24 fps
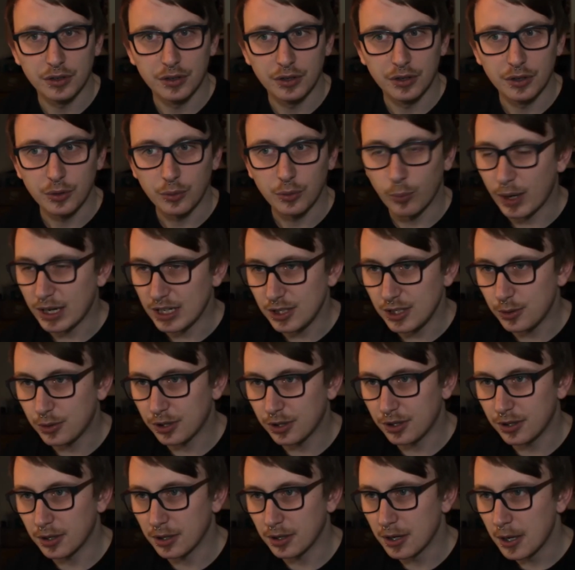when you
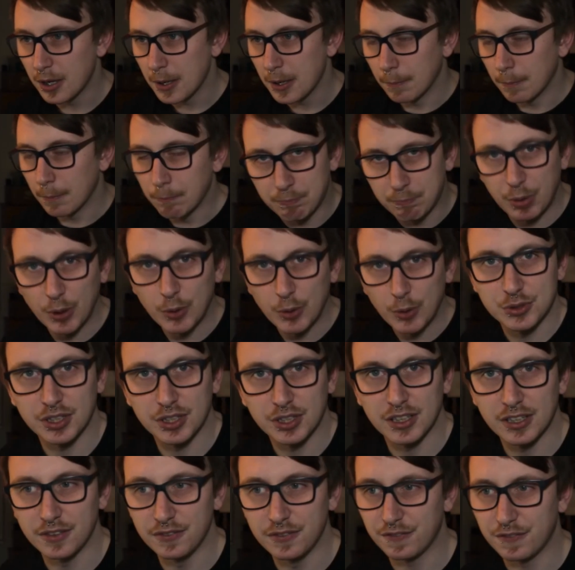can boost
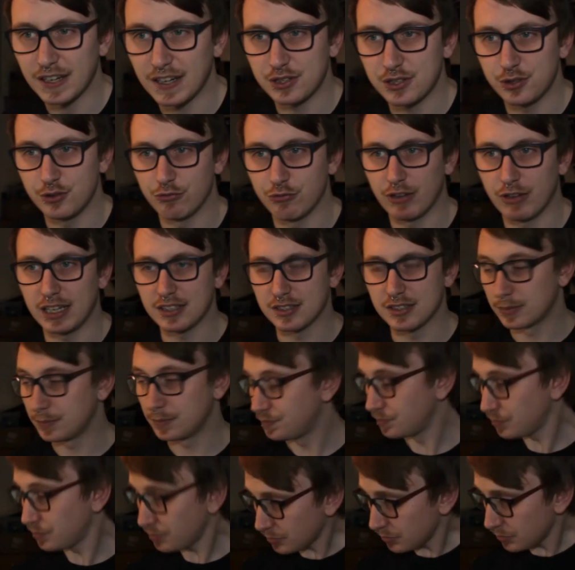conviction rates?
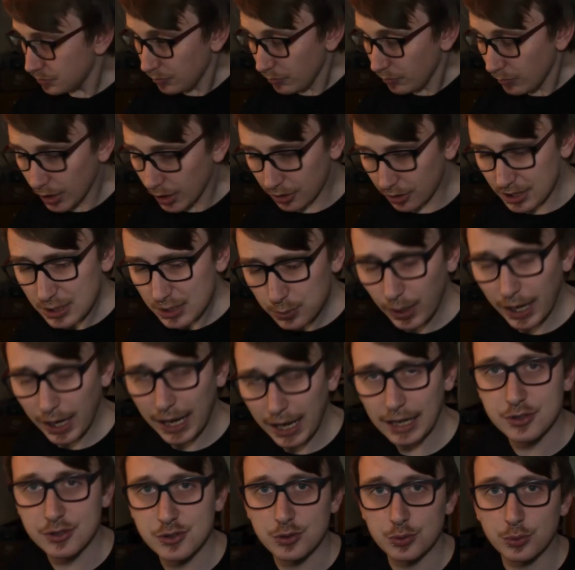Because that's what
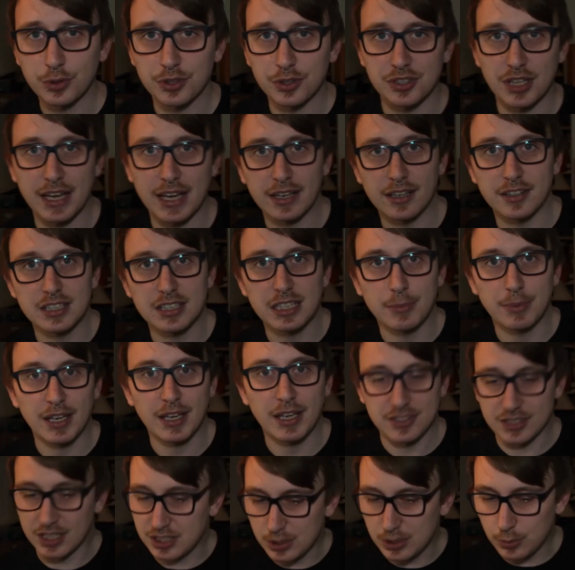Alison Saunders, the head of CPS,
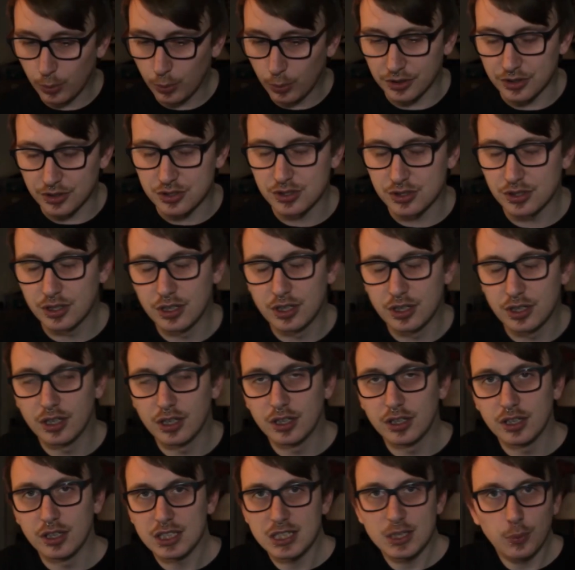said she wants.
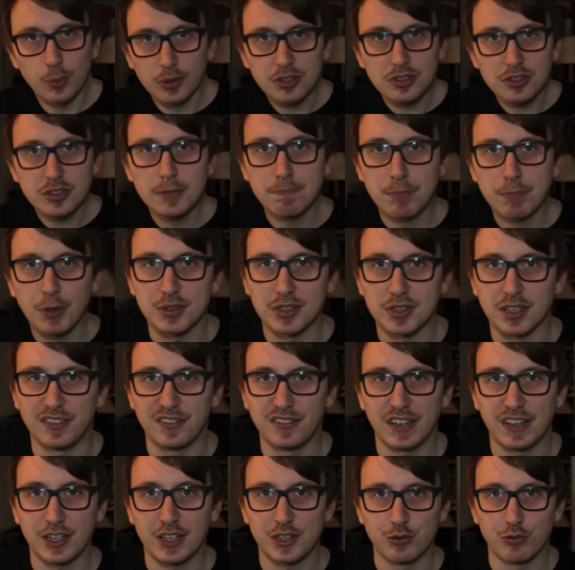She wants to boost
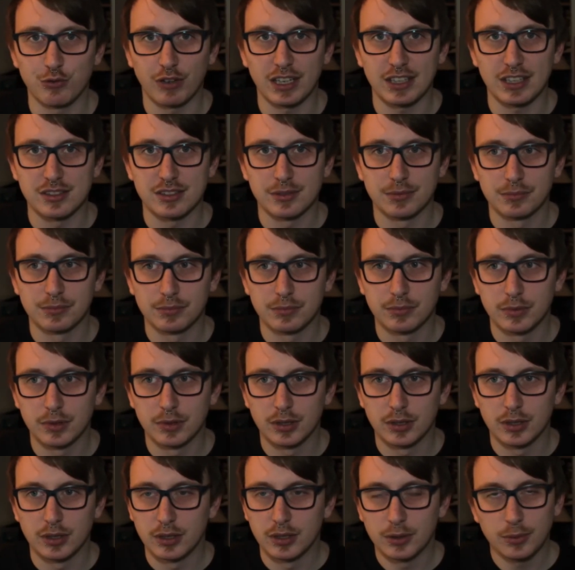conviction rates.
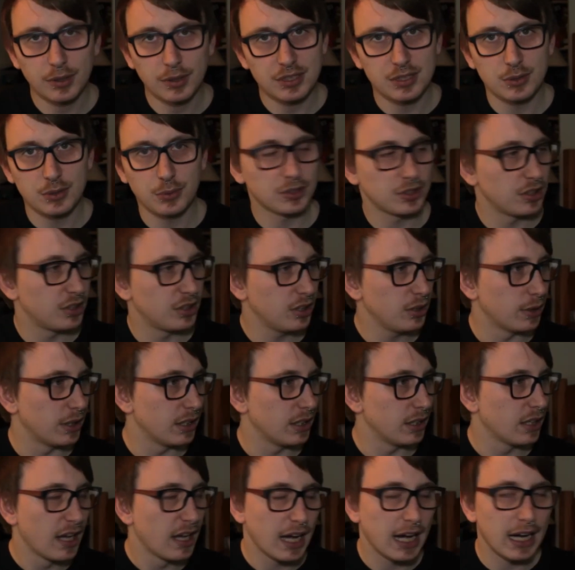Well, she wants to do it
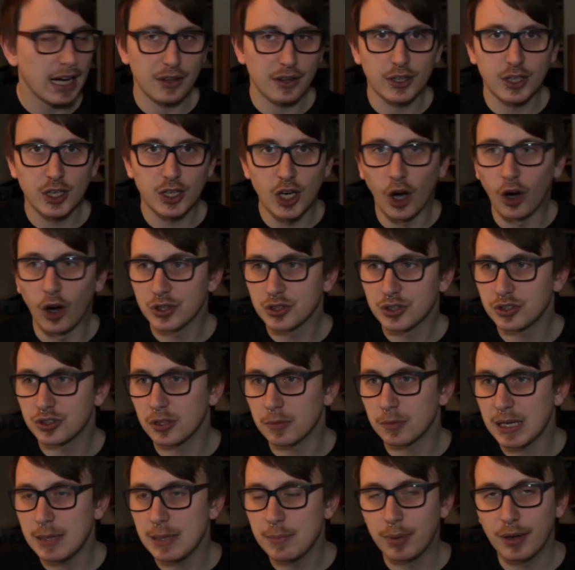at the cost of the
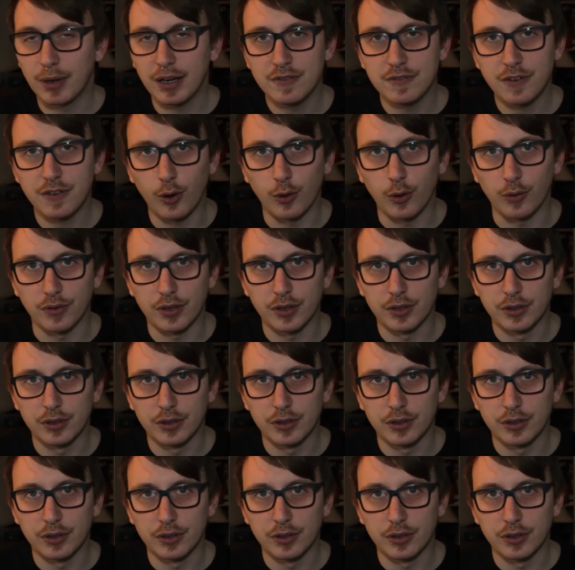people involved.